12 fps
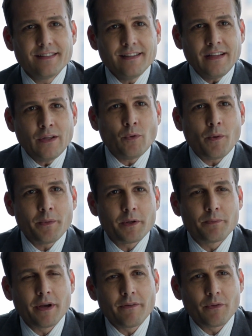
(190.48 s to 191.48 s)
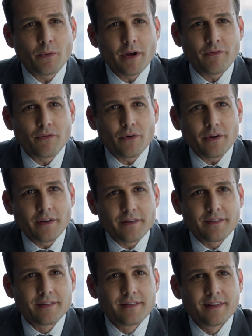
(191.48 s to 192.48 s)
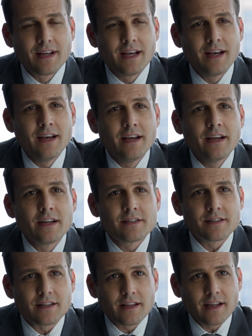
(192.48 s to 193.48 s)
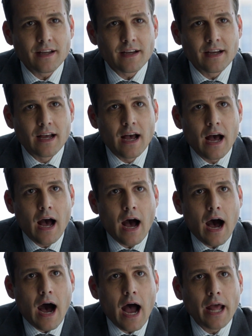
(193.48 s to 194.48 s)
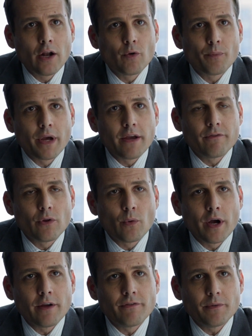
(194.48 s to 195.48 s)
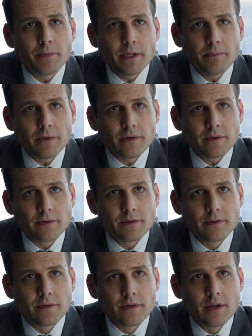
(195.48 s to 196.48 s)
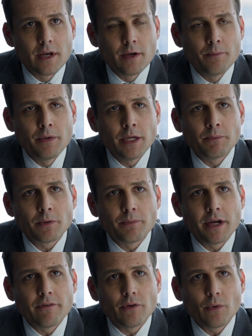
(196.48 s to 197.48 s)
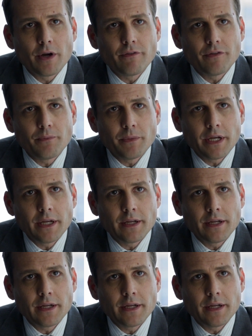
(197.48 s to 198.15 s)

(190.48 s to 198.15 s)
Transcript: You want me to pave the way for you. Here's the thing. I don't pave the way for people. People pave the way for me.